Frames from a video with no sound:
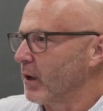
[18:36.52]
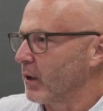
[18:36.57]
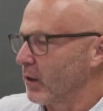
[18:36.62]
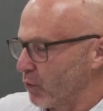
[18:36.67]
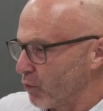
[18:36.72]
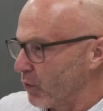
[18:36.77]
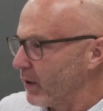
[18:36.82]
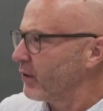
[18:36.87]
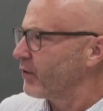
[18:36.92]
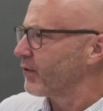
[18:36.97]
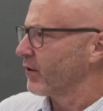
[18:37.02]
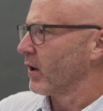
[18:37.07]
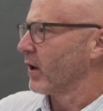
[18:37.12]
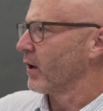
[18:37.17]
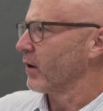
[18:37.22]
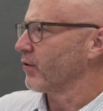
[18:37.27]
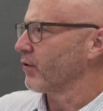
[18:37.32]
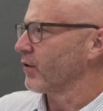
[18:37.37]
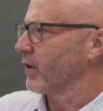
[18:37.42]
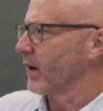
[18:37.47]

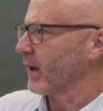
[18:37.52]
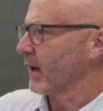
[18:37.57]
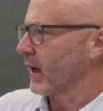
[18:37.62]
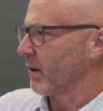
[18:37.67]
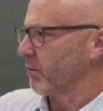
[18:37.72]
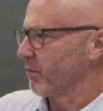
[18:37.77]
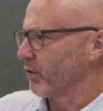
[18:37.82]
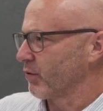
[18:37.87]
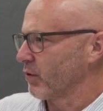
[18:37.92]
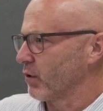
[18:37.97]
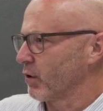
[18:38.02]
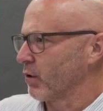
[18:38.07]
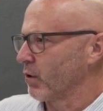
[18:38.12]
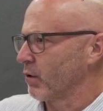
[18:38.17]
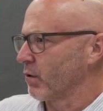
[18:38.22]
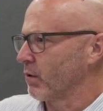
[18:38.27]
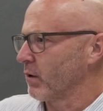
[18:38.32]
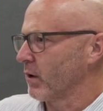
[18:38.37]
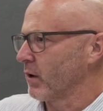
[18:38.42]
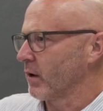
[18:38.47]
research that came
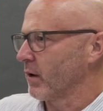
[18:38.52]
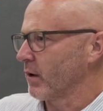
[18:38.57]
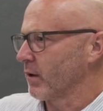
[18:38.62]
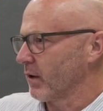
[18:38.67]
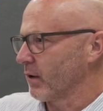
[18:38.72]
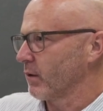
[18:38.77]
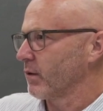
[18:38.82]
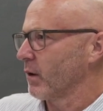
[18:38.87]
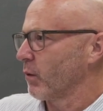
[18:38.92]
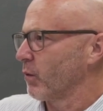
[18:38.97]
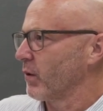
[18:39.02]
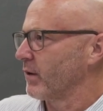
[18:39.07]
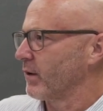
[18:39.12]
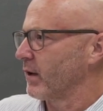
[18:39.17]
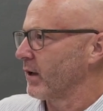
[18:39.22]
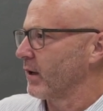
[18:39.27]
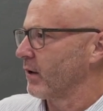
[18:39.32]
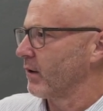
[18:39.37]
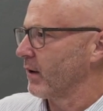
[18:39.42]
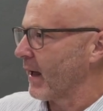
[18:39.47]
through that we
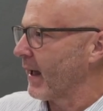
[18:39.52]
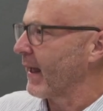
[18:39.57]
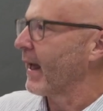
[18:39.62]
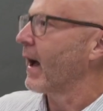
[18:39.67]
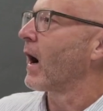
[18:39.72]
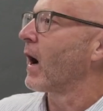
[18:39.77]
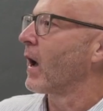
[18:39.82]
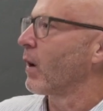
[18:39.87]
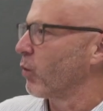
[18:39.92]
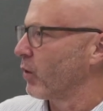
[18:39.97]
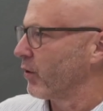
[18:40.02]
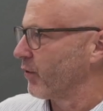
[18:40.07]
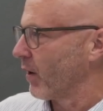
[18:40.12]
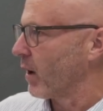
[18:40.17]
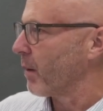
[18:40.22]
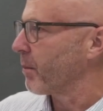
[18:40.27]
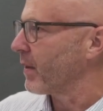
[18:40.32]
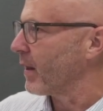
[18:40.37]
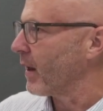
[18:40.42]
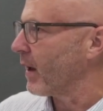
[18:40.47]
did, AI was
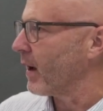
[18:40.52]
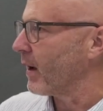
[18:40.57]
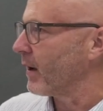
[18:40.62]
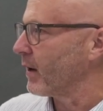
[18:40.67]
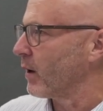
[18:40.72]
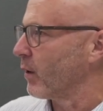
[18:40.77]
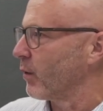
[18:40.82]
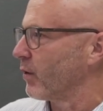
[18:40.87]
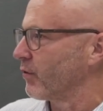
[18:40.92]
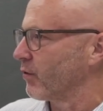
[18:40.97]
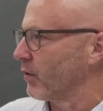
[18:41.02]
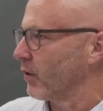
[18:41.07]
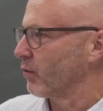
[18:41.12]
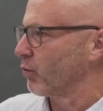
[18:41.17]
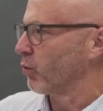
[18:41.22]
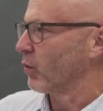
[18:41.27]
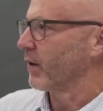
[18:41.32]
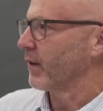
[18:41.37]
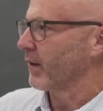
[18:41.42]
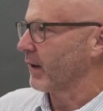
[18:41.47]
up there, as
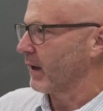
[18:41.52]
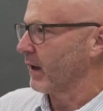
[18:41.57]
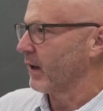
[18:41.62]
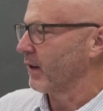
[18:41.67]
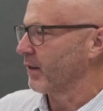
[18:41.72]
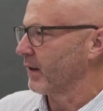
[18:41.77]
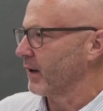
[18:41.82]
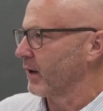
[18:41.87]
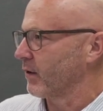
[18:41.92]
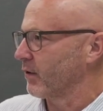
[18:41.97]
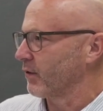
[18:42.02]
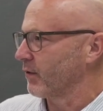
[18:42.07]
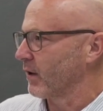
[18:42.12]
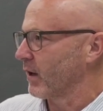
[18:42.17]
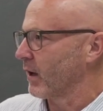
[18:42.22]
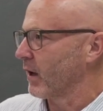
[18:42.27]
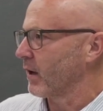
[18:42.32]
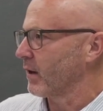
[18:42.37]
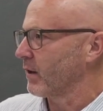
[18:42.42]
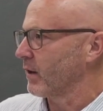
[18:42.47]
one of the key things
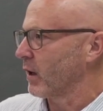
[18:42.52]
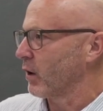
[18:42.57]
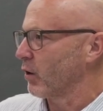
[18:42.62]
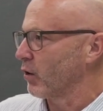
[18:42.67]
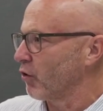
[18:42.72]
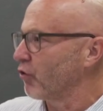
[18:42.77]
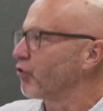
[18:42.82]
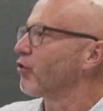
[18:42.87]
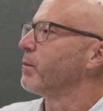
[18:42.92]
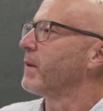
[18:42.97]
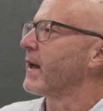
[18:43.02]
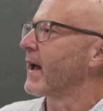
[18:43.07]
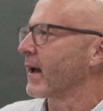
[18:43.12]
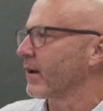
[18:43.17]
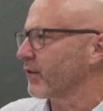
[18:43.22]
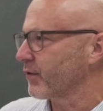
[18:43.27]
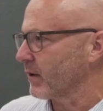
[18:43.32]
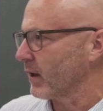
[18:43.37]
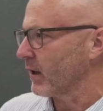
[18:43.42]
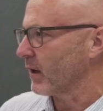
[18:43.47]
that you should be
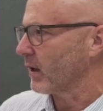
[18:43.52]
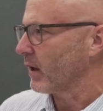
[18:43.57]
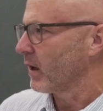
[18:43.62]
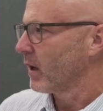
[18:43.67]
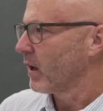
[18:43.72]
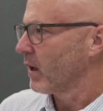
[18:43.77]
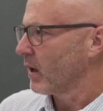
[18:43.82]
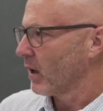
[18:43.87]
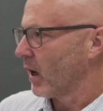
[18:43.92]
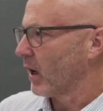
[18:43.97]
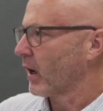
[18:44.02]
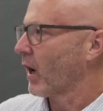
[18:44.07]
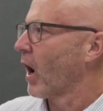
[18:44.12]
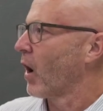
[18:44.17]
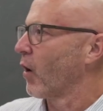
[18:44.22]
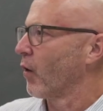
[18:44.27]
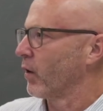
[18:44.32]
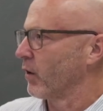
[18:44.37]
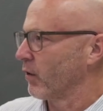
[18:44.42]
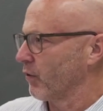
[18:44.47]
asking a
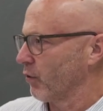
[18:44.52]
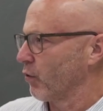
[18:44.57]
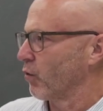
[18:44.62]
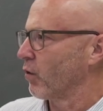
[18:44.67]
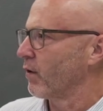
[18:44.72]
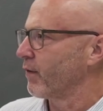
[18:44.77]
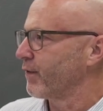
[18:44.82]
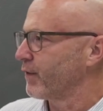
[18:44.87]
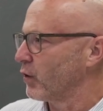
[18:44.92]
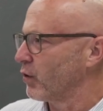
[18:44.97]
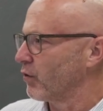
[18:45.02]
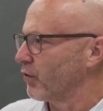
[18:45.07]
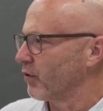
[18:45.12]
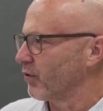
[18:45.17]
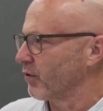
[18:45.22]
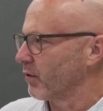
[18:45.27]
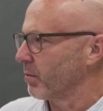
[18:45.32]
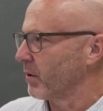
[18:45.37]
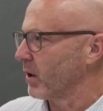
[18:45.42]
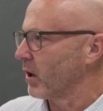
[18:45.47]
current or a future
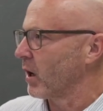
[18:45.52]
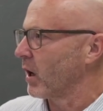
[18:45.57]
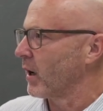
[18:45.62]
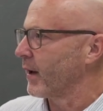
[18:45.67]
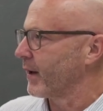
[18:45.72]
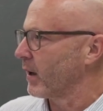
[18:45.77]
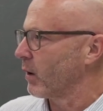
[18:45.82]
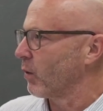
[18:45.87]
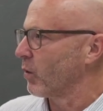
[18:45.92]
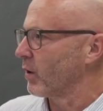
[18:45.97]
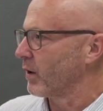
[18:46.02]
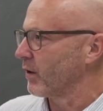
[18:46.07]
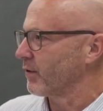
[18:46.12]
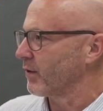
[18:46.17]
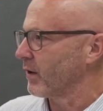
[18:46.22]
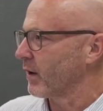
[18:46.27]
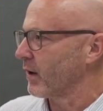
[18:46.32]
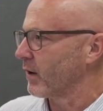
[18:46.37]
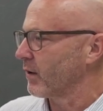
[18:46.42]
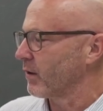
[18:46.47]
supplier. What
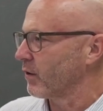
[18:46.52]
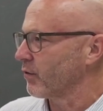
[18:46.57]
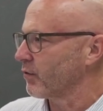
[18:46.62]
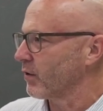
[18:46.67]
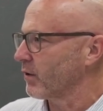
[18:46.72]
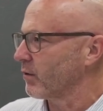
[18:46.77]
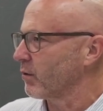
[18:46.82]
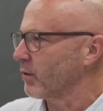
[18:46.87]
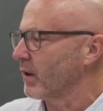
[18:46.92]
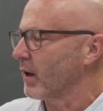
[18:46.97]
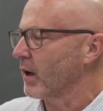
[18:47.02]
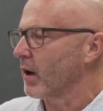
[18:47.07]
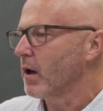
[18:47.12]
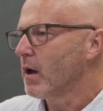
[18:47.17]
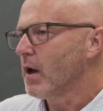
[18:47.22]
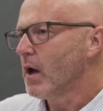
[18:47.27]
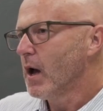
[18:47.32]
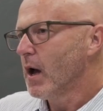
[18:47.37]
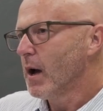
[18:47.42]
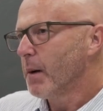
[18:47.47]
is their strategy with AI?
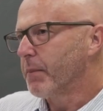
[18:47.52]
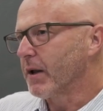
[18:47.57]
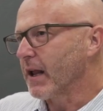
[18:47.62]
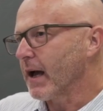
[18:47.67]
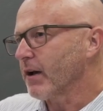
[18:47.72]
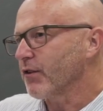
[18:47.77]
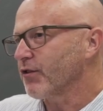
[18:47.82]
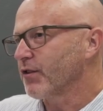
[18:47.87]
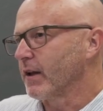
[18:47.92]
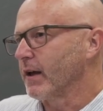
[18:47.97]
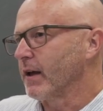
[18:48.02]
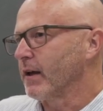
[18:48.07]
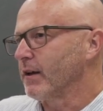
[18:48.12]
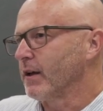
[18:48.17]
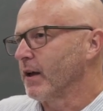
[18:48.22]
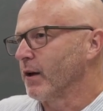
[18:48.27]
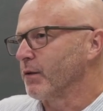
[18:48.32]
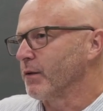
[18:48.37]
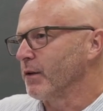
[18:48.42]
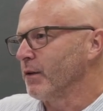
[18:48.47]
But
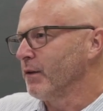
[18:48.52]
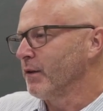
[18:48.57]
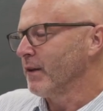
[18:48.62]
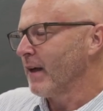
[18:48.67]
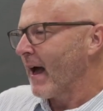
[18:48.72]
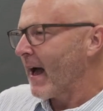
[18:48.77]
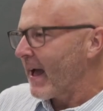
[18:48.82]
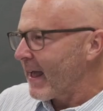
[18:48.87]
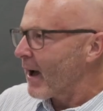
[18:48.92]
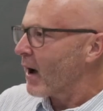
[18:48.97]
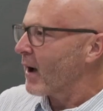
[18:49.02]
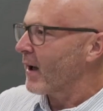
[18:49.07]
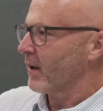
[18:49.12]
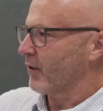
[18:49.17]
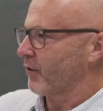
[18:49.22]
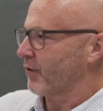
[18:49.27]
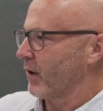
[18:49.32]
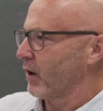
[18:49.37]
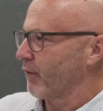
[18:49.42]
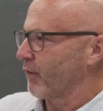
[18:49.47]
actually, AI
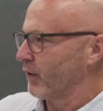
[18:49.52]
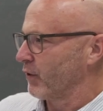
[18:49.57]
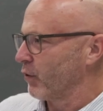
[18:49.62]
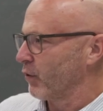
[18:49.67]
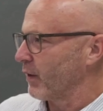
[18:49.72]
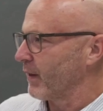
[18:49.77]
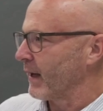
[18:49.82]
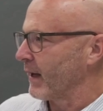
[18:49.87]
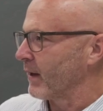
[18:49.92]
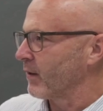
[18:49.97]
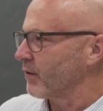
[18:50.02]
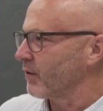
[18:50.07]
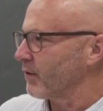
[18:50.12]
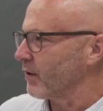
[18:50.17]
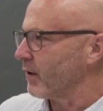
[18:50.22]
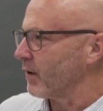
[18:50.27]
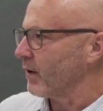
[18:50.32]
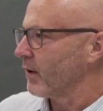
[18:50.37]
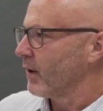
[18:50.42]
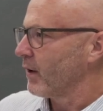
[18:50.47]
itself is not the
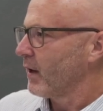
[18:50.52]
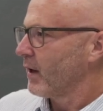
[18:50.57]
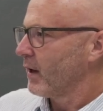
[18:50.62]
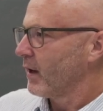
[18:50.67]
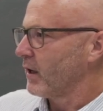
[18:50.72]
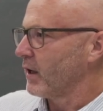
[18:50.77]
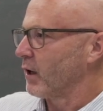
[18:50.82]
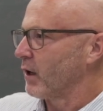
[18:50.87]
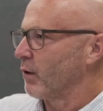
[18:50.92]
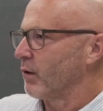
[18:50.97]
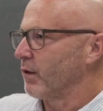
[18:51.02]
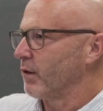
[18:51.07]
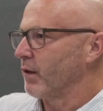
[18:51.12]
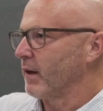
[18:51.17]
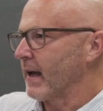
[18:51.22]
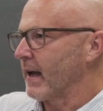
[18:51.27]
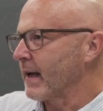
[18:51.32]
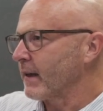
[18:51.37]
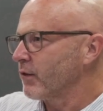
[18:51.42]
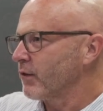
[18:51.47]
answer.
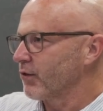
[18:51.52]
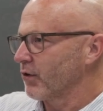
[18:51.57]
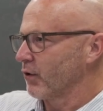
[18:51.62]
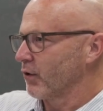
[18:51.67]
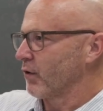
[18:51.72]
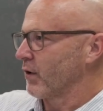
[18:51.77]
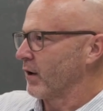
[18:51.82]
The answer